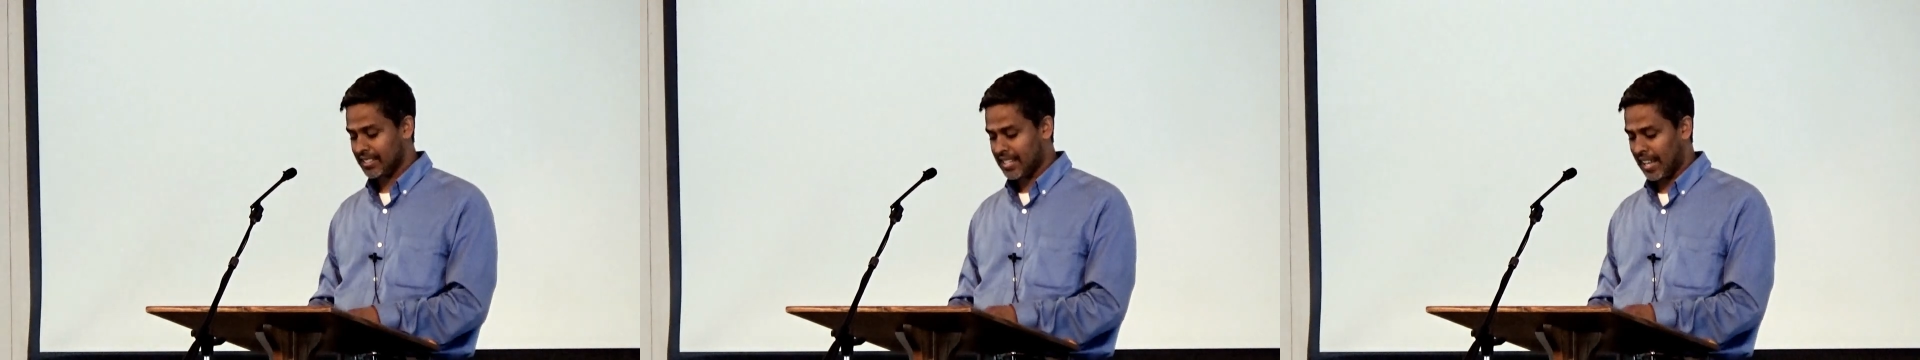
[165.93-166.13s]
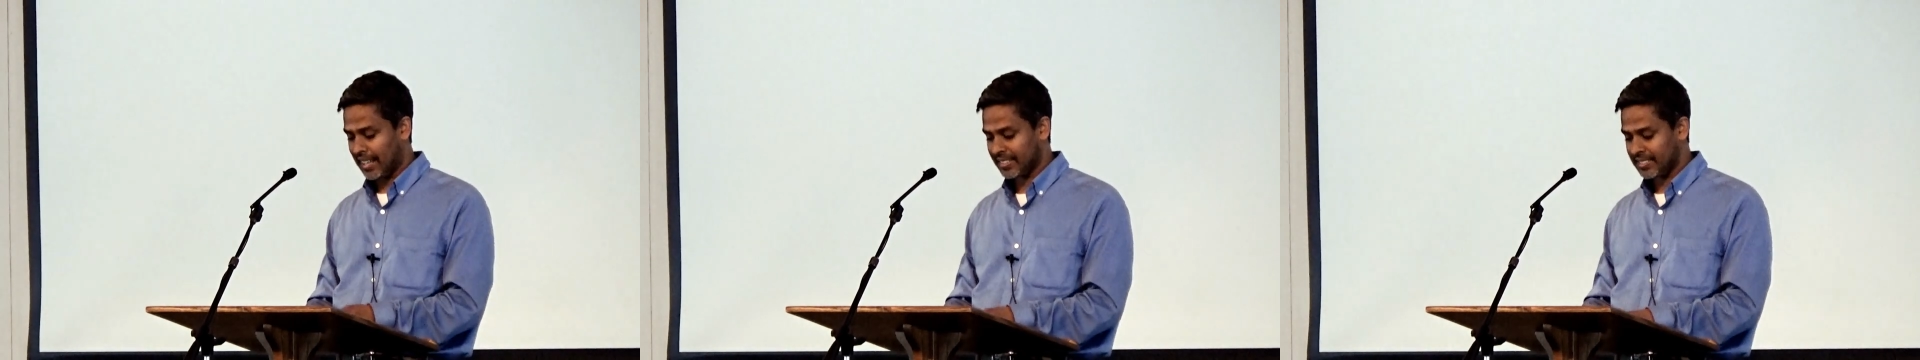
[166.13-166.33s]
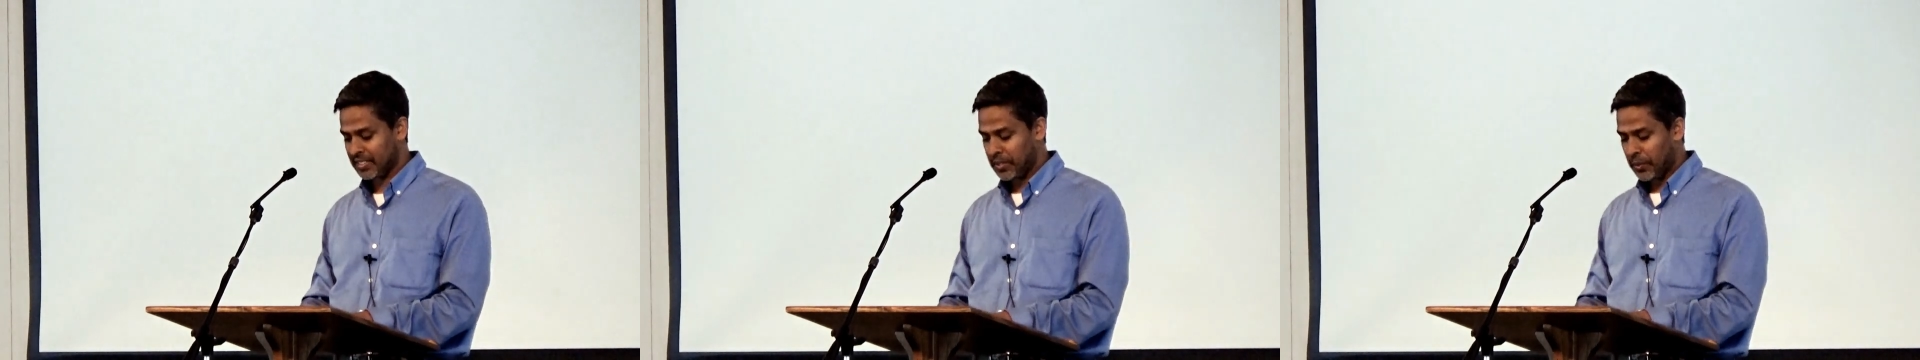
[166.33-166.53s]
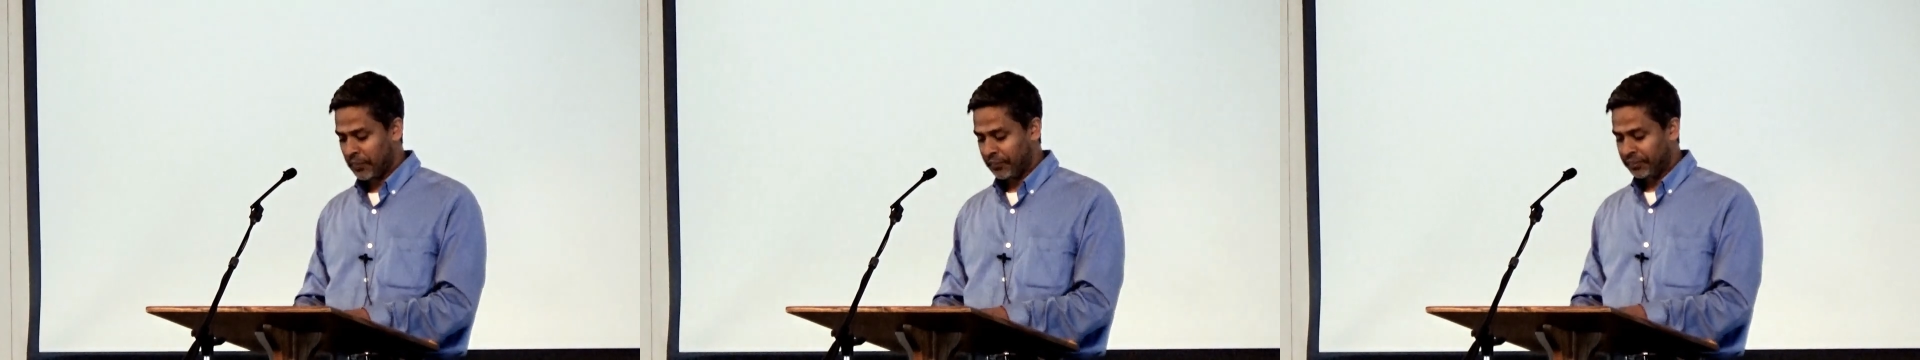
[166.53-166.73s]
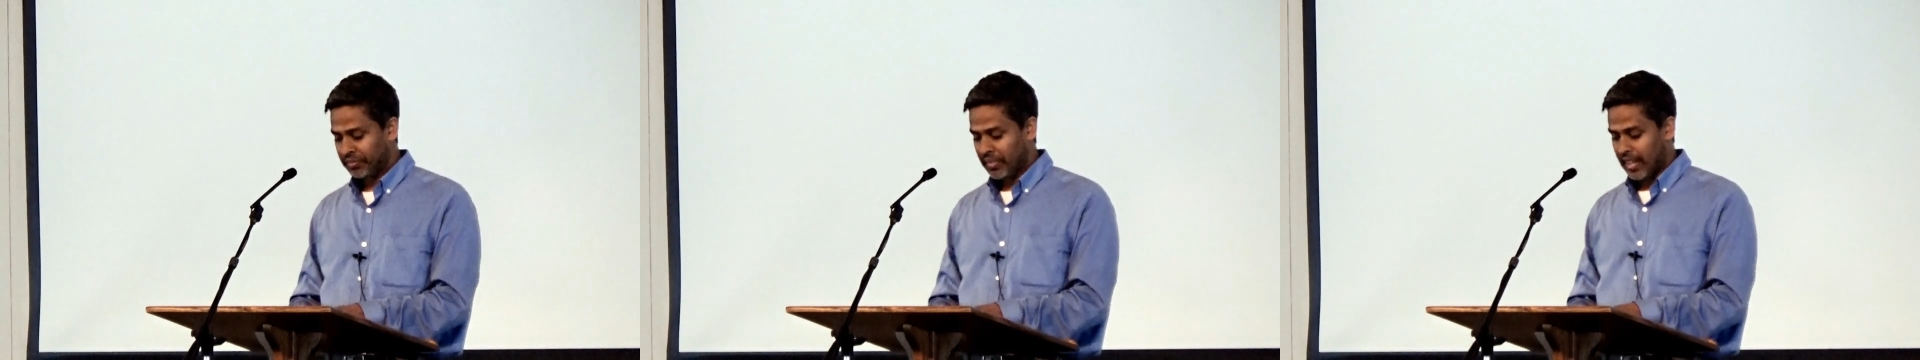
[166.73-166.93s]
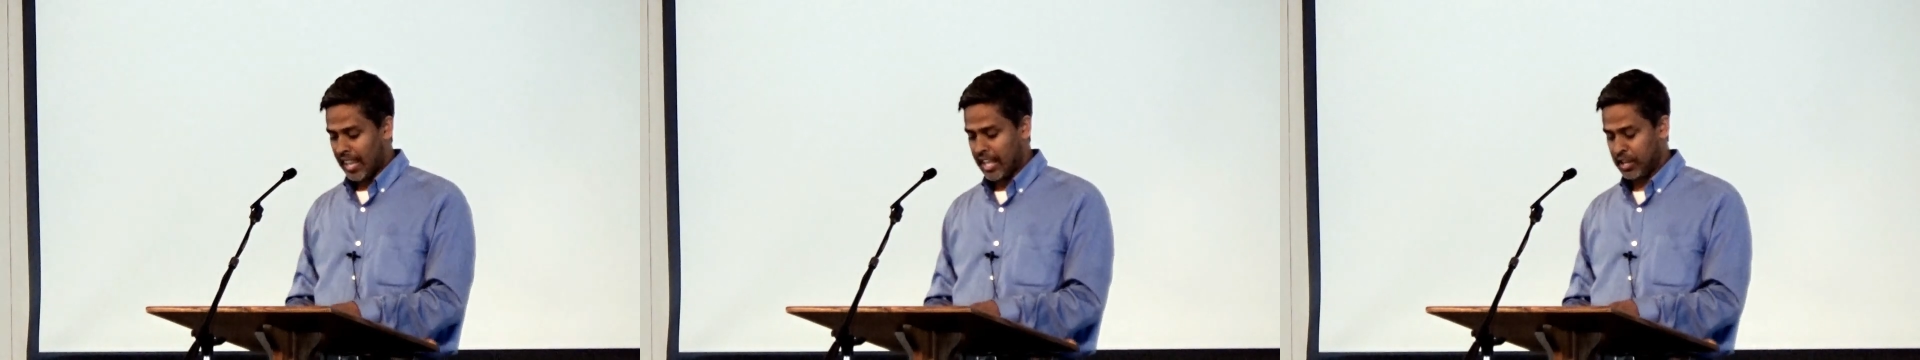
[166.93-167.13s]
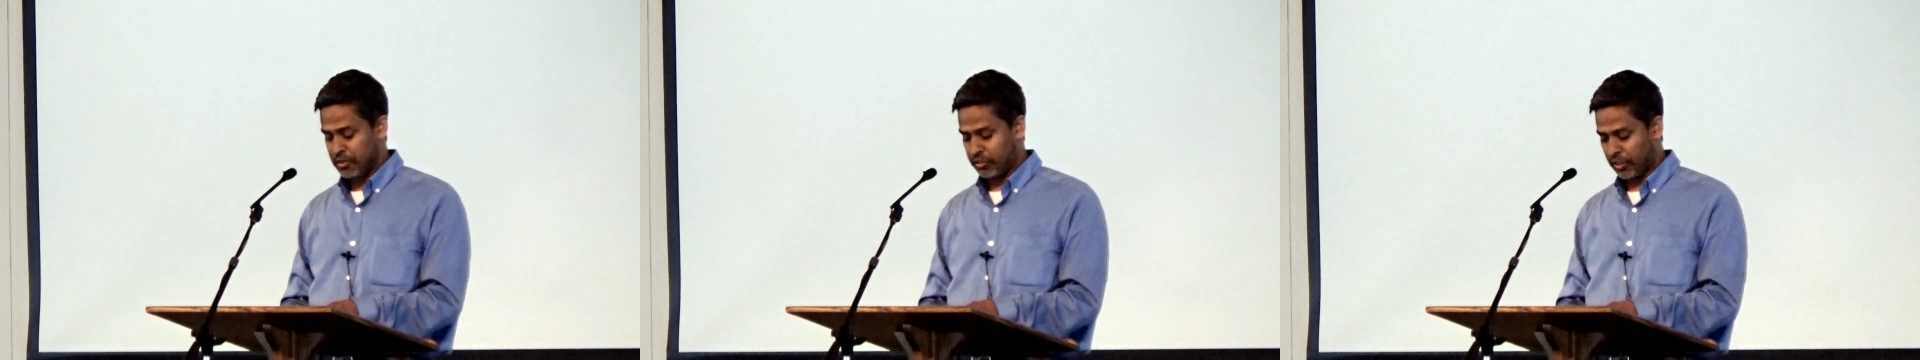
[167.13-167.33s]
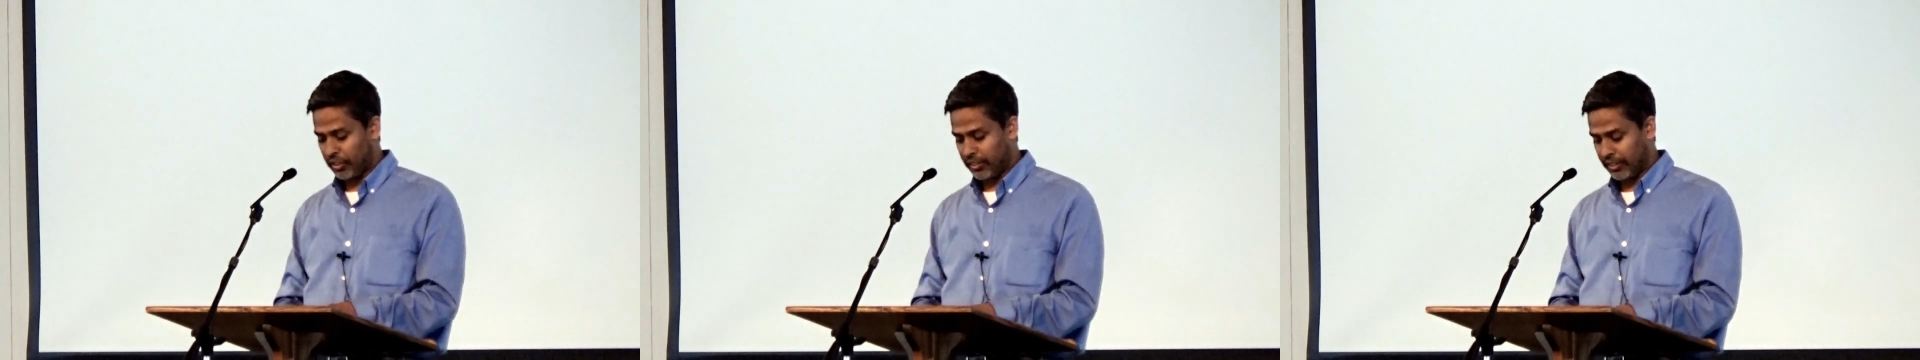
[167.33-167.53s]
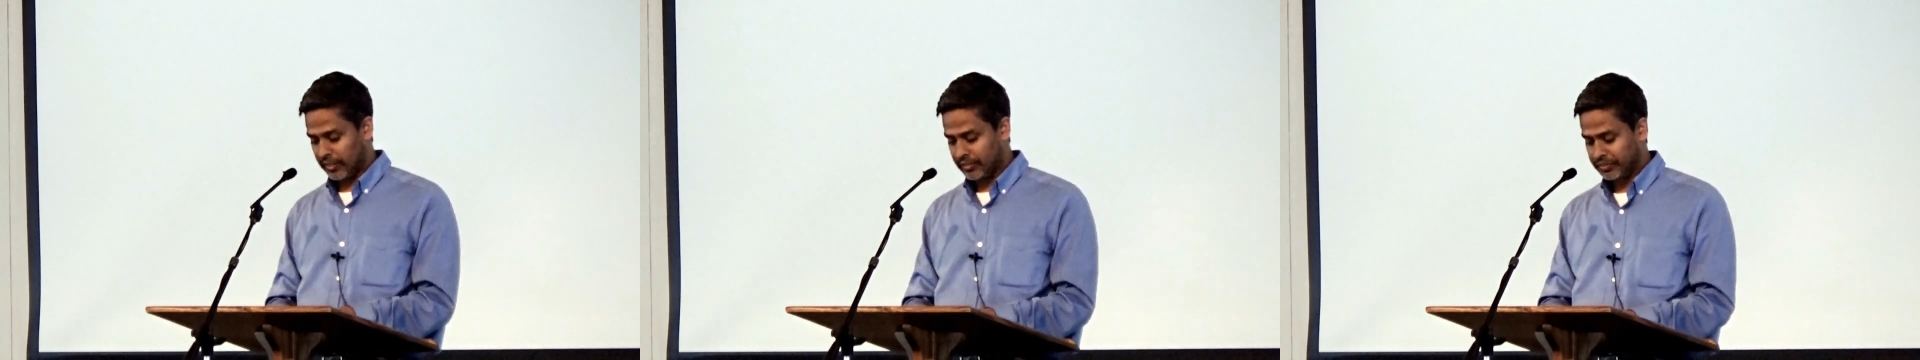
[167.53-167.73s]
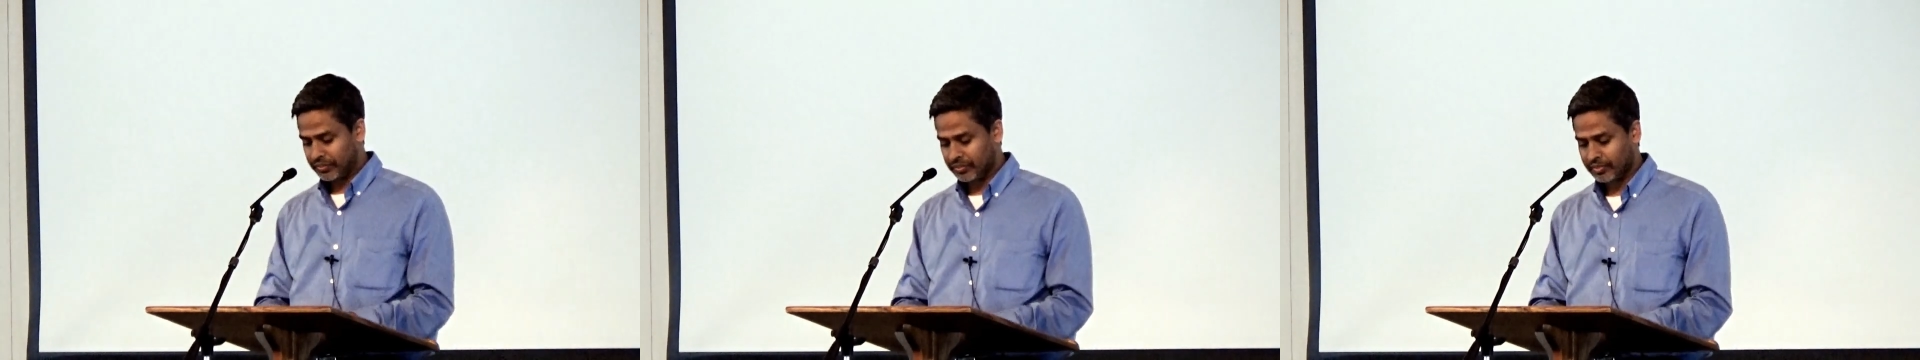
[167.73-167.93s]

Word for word: test any further.